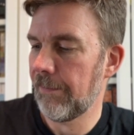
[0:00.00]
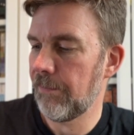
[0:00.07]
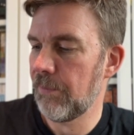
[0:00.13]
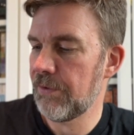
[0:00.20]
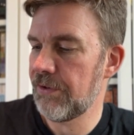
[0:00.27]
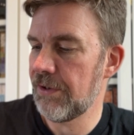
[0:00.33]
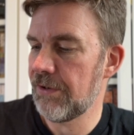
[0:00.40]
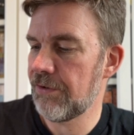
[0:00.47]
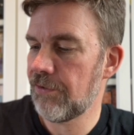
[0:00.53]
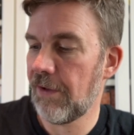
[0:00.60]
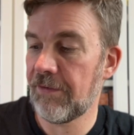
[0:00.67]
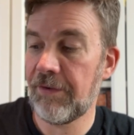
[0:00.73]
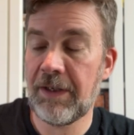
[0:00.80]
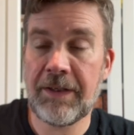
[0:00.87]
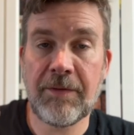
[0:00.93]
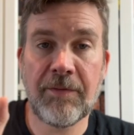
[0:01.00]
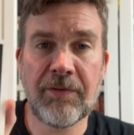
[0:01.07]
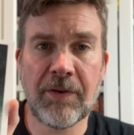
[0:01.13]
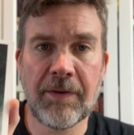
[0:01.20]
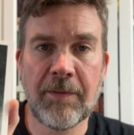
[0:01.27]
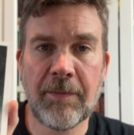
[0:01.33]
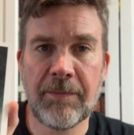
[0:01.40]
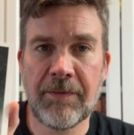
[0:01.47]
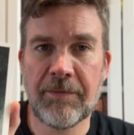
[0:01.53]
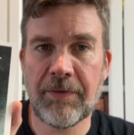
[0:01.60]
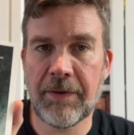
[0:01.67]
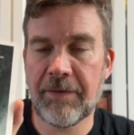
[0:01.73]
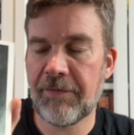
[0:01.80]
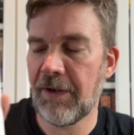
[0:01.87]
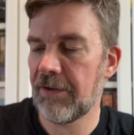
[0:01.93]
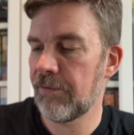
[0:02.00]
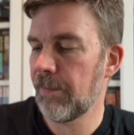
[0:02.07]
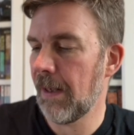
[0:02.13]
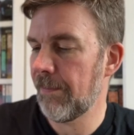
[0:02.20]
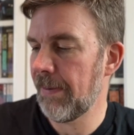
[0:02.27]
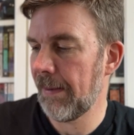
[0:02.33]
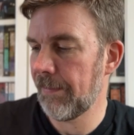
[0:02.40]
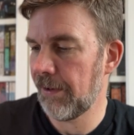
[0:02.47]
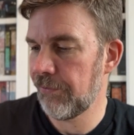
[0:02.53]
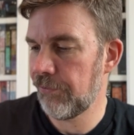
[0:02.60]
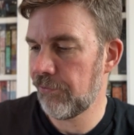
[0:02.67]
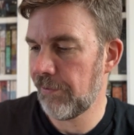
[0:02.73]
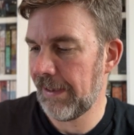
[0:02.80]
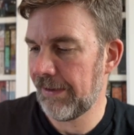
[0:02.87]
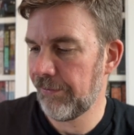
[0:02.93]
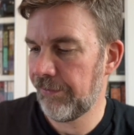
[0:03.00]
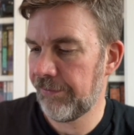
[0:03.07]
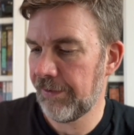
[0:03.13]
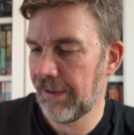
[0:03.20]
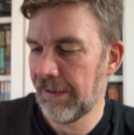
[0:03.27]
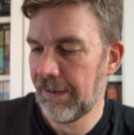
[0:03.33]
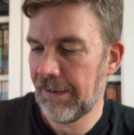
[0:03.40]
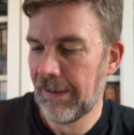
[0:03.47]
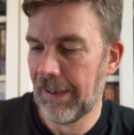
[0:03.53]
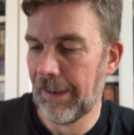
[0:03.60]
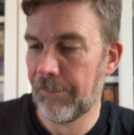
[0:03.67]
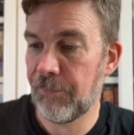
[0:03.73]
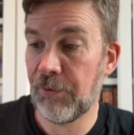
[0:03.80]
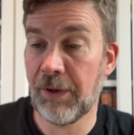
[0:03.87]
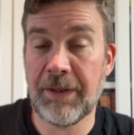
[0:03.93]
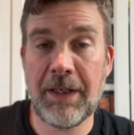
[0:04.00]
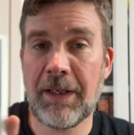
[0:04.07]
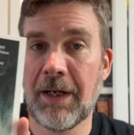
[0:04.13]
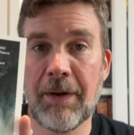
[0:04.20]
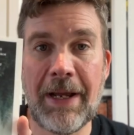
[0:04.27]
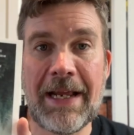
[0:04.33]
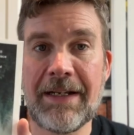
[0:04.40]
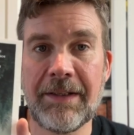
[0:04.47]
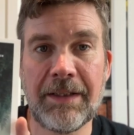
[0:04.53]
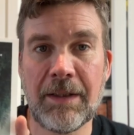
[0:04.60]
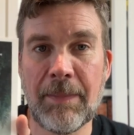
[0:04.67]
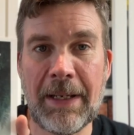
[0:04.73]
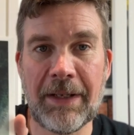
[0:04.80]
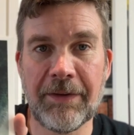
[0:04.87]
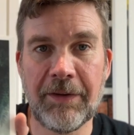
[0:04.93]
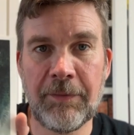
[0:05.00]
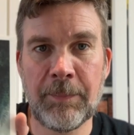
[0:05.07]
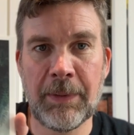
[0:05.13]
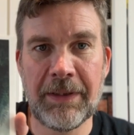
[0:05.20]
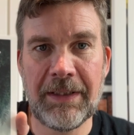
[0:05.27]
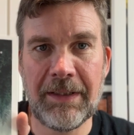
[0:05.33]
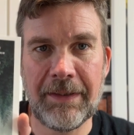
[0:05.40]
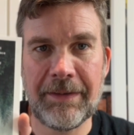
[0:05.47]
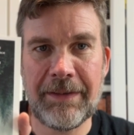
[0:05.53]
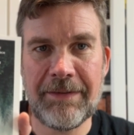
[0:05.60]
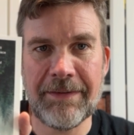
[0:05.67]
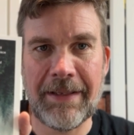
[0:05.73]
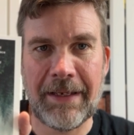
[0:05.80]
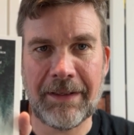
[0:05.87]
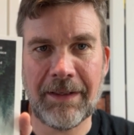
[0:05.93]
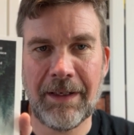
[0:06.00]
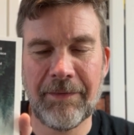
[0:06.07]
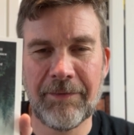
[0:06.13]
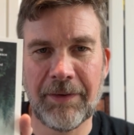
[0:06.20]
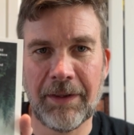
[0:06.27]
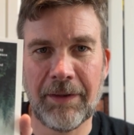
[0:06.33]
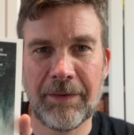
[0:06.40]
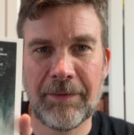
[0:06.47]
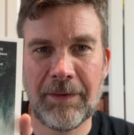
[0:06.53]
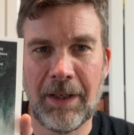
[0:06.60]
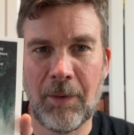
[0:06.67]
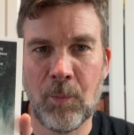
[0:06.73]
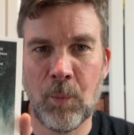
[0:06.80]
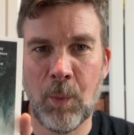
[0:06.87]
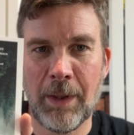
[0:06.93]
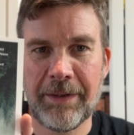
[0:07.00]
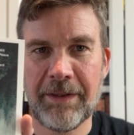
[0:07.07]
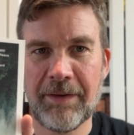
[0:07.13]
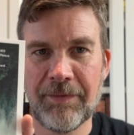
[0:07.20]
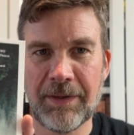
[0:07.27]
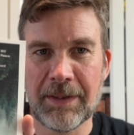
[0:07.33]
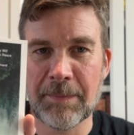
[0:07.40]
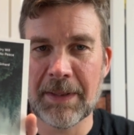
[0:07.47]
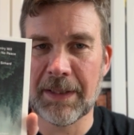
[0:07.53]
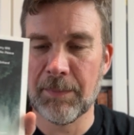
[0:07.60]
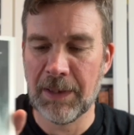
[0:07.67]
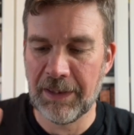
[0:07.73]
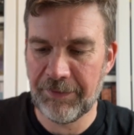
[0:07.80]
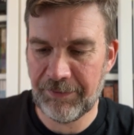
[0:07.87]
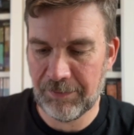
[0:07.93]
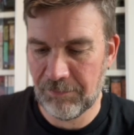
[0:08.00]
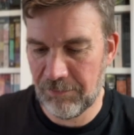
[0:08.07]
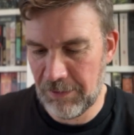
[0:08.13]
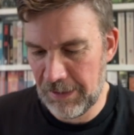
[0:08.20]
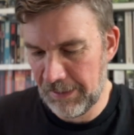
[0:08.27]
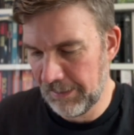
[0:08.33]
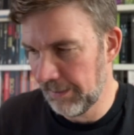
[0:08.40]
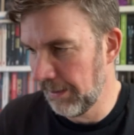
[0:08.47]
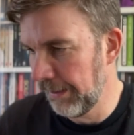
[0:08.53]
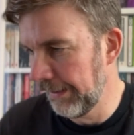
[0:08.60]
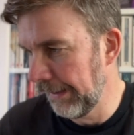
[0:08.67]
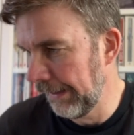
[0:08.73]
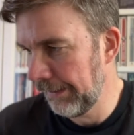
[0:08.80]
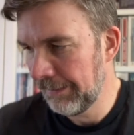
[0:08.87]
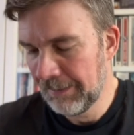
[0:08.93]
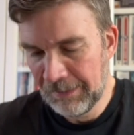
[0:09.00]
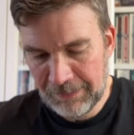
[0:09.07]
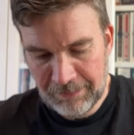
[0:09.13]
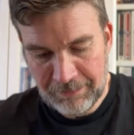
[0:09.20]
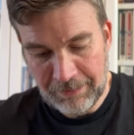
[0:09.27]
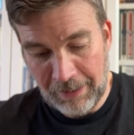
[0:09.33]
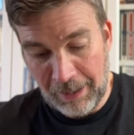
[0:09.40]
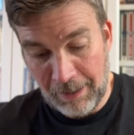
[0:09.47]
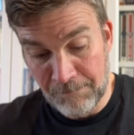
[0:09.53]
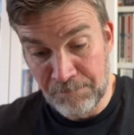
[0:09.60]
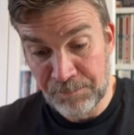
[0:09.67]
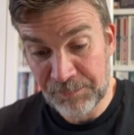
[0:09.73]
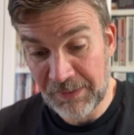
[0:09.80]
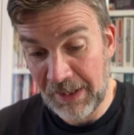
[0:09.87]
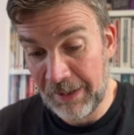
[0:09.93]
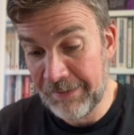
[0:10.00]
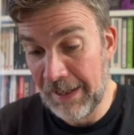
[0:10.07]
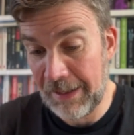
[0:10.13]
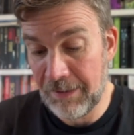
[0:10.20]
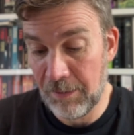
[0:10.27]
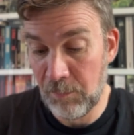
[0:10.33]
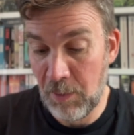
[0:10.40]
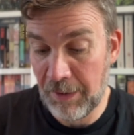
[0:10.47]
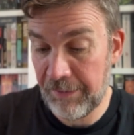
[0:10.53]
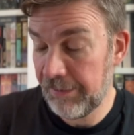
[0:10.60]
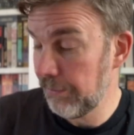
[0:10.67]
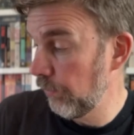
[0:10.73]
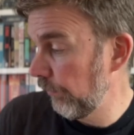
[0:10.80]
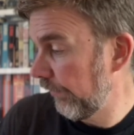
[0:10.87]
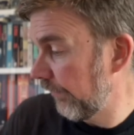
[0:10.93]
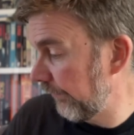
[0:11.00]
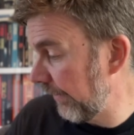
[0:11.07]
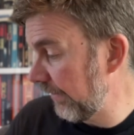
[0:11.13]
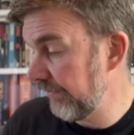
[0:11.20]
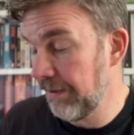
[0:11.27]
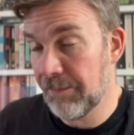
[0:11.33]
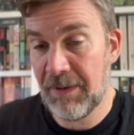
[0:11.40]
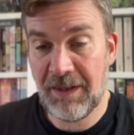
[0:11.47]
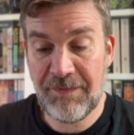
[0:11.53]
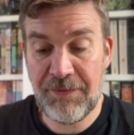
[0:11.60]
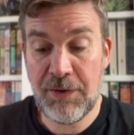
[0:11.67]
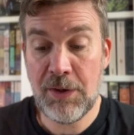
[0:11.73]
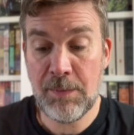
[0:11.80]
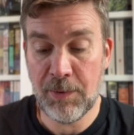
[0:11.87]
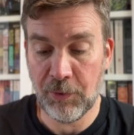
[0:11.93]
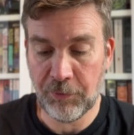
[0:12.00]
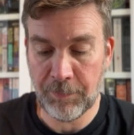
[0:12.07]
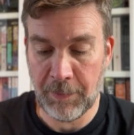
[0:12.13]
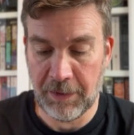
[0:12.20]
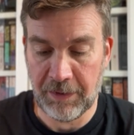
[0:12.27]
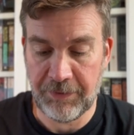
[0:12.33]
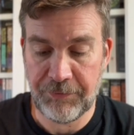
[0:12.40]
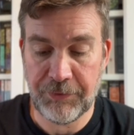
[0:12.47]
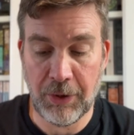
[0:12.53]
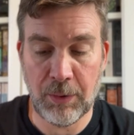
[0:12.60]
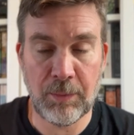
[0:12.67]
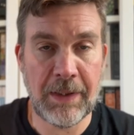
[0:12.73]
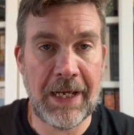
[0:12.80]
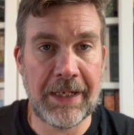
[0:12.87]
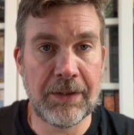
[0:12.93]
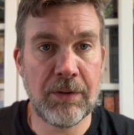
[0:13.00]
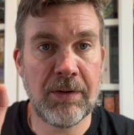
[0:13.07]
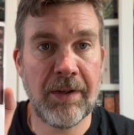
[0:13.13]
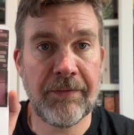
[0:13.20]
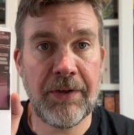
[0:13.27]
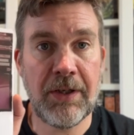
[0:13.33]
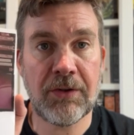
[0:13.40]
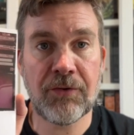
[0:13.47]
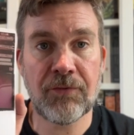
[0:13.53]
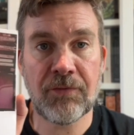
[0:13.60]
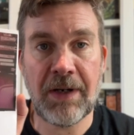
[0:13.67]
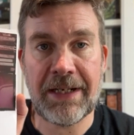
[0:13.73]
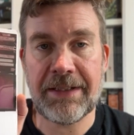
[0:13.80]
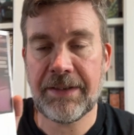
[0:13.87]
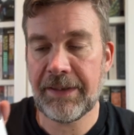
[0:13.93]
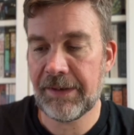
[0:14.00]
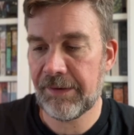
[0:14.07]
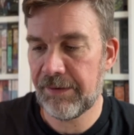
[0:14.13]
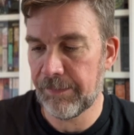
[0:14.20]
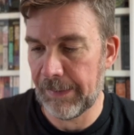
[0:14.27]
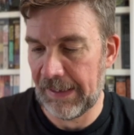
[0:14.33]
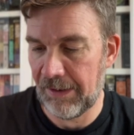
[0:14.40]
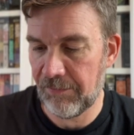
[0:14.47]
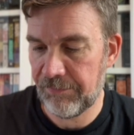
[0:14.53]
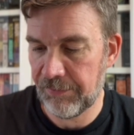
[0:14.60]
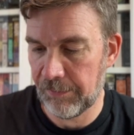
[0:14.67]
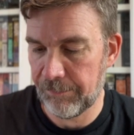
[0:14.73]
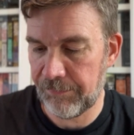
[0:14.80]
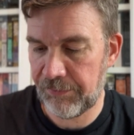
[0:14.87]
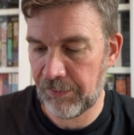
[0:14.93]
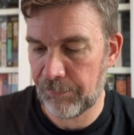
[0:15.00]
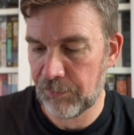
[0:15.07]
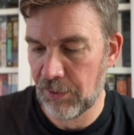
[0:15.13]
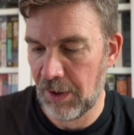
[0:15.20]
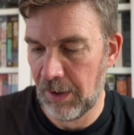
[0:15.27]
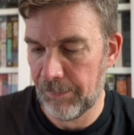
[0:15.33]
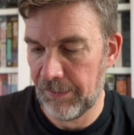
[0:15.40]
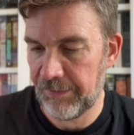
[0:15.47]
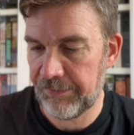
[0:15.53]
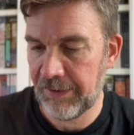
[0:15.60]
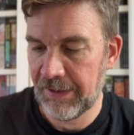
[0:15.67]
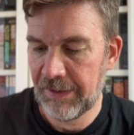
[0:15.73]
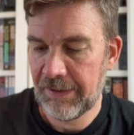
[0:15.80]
which is translated from the French by Pablo Strauss. So I don't know anything about this, but isn't that cover like wonderfully minimalist? Really like that. And then one of the authors they sent me a few books by is Joel Lane, who I've heard great things about from subscribers.